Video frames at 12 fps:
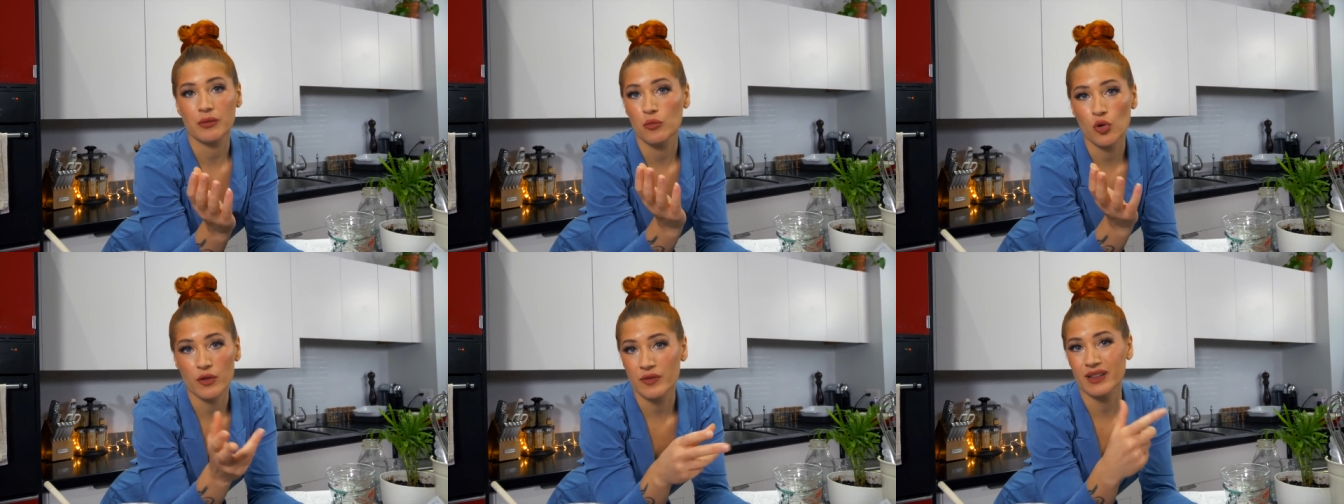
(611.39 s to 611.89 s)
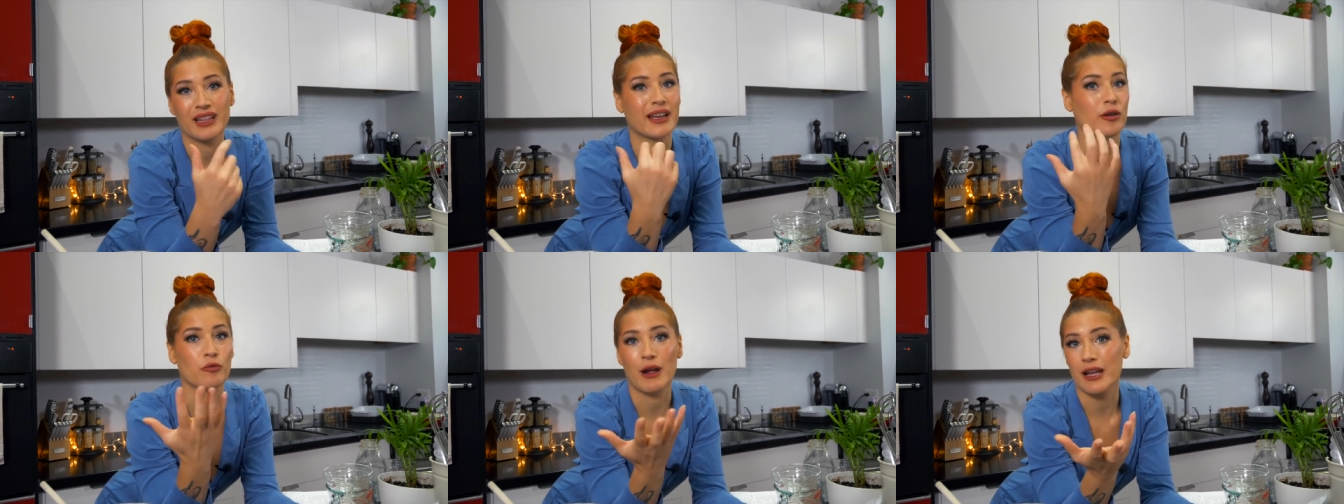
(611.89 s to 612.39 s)
more of a like
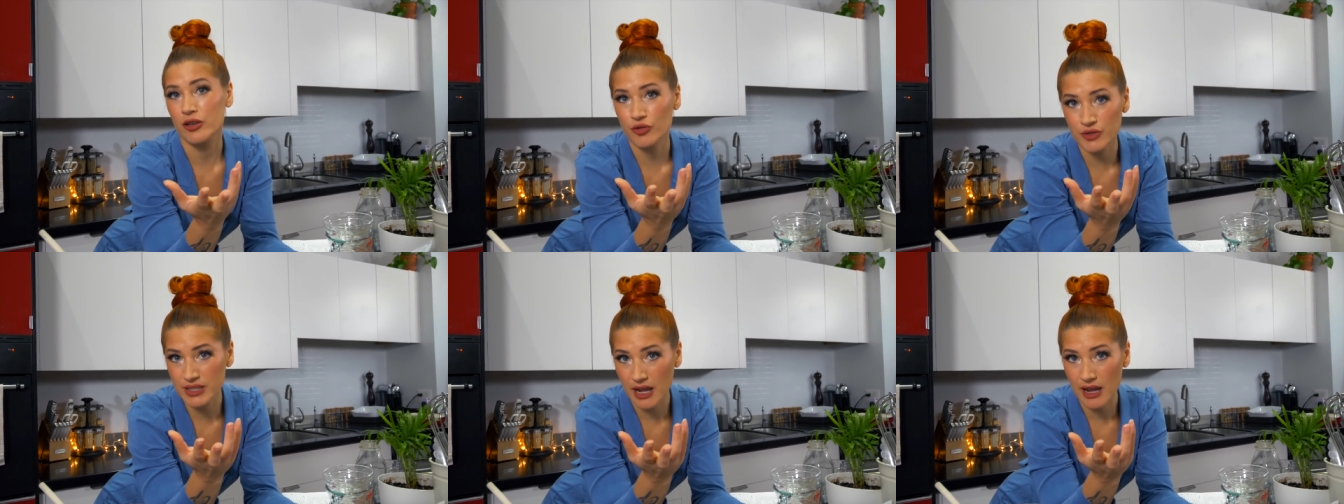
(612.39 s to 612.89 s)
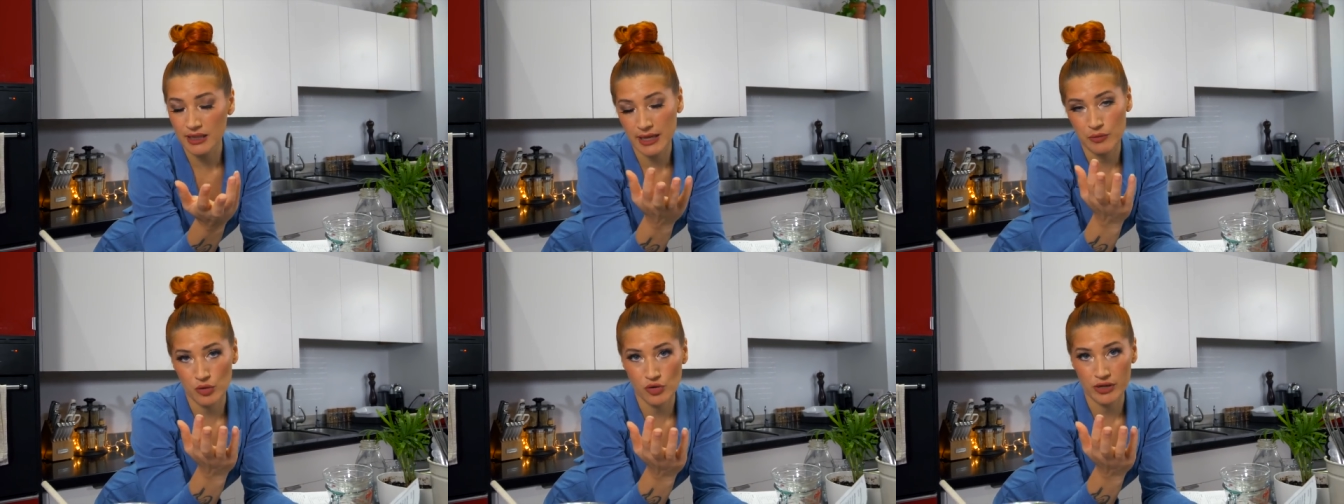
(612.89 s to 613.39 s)
a ragu style
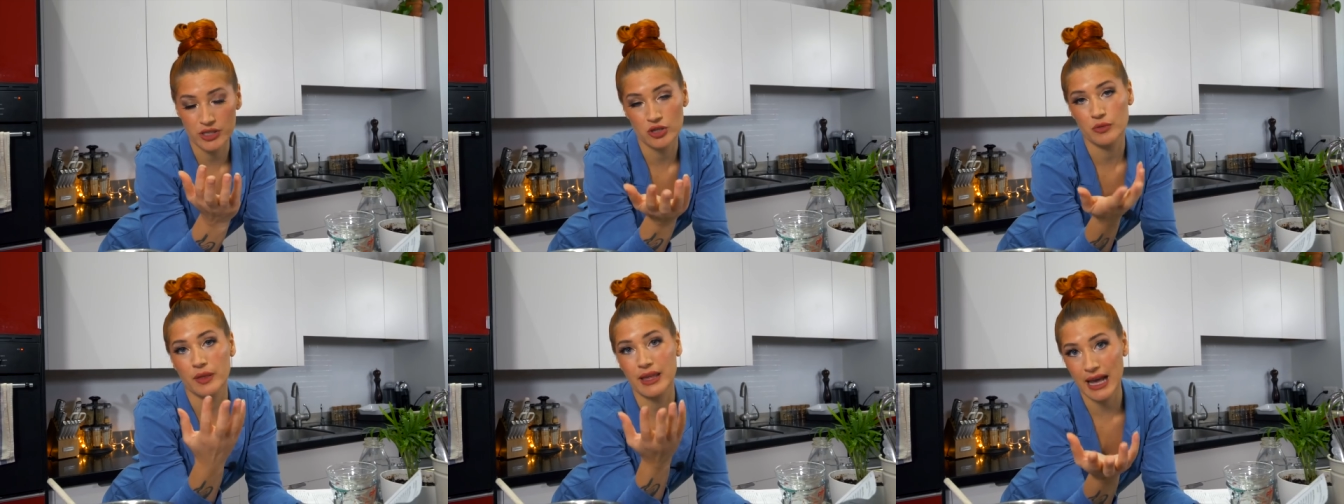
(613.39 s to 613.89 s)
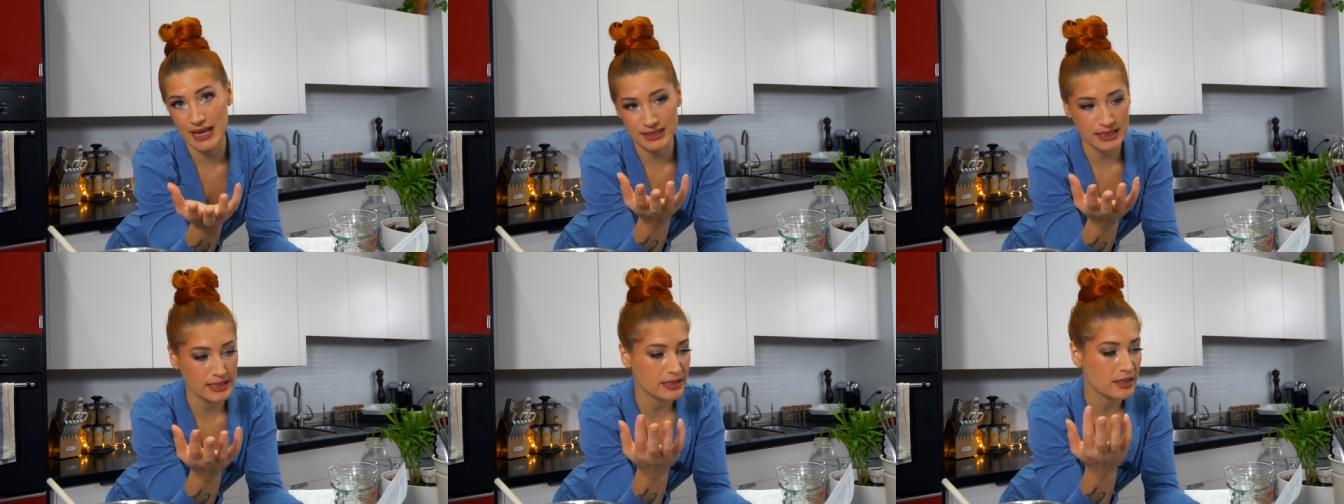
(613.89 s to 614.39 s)
like we're going to do with
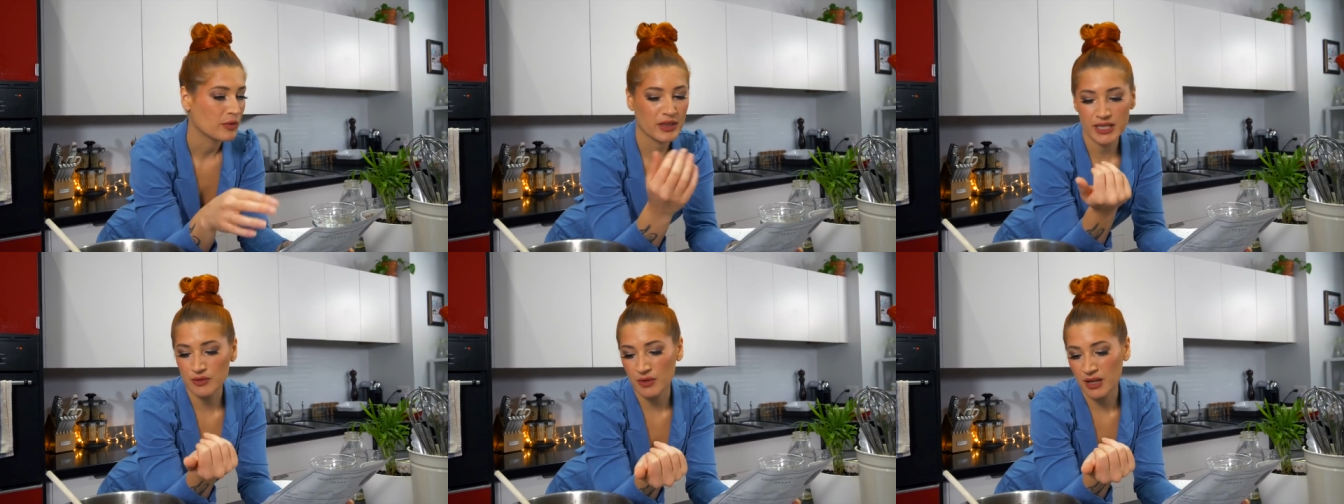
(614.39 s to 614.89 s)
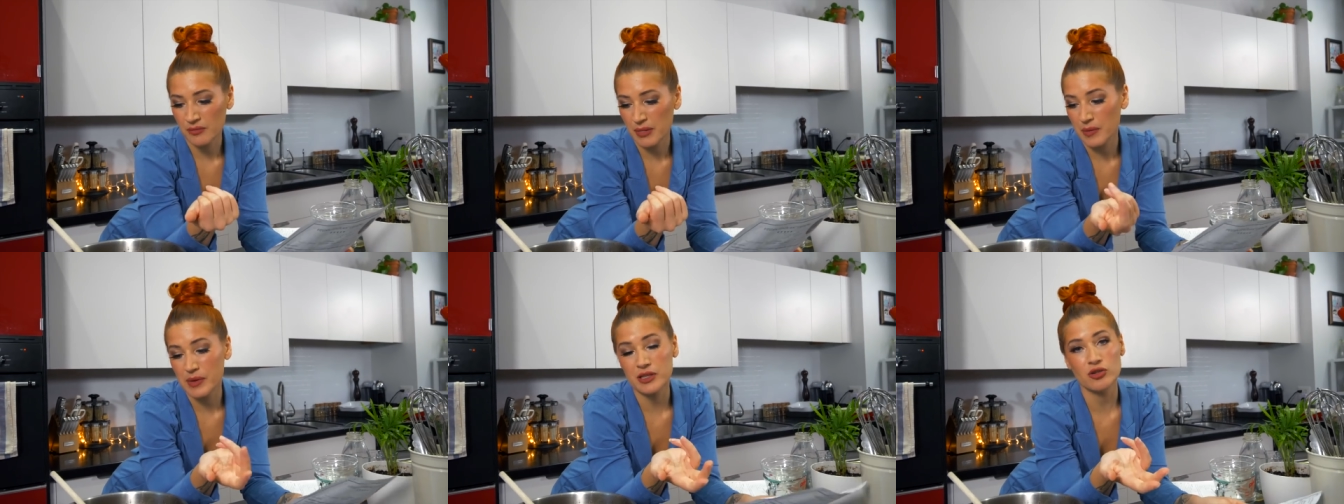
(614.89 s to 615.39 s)
Gaz's. With this one,
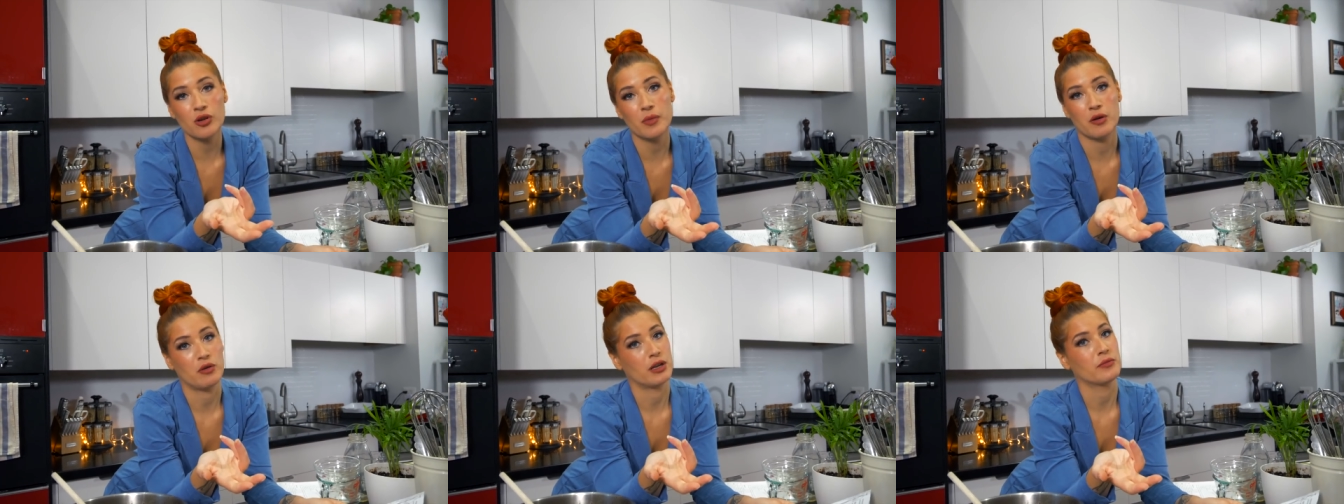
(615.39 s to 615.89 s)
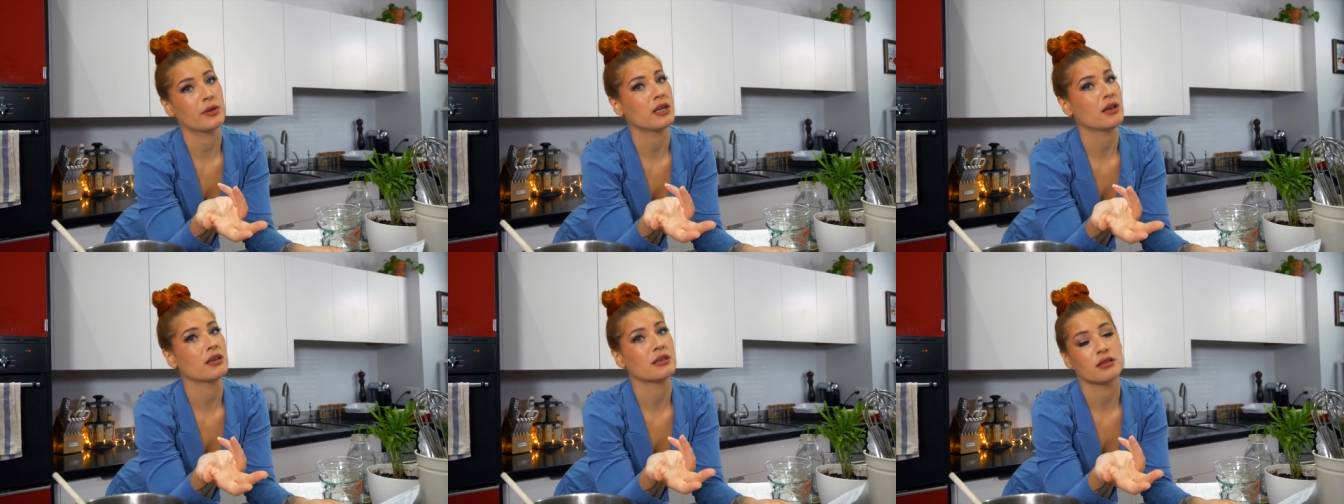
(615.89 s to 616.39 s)
maybe a store-bought one
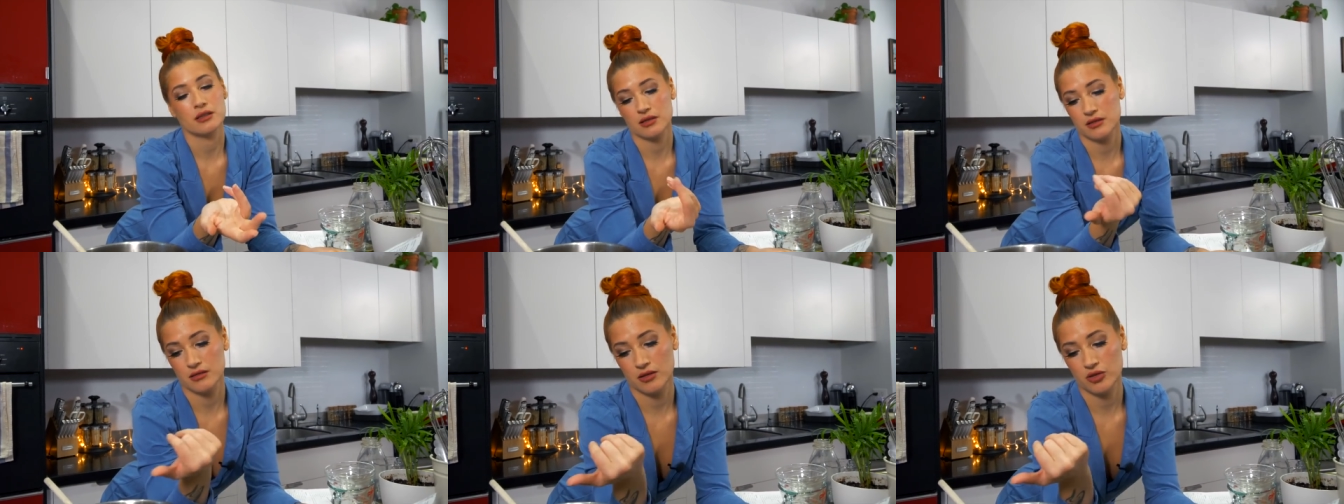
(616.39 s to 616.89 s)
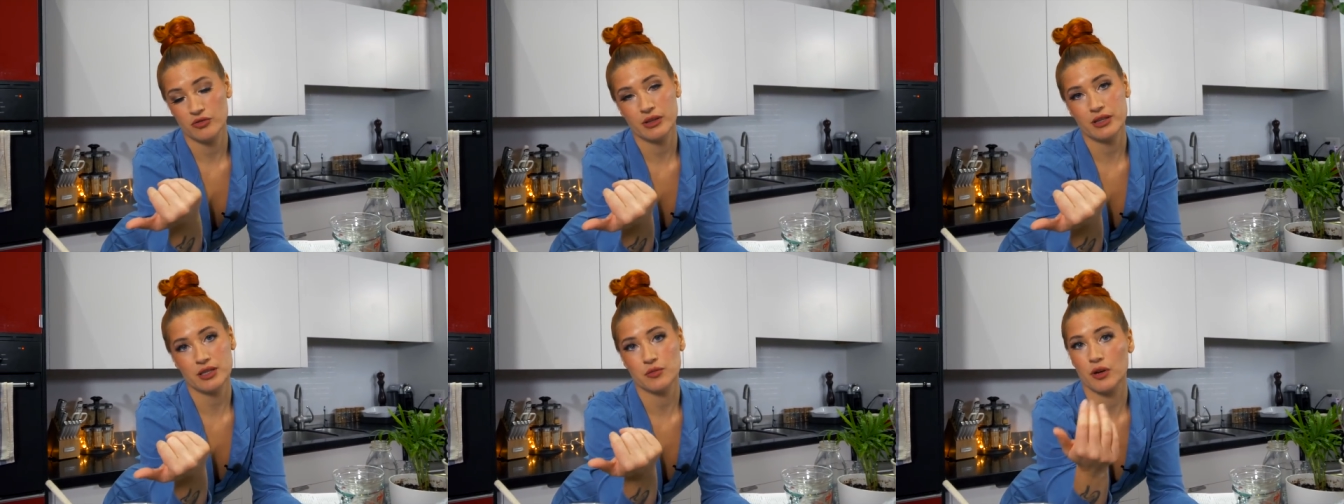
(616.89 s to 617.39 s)
because you're doing this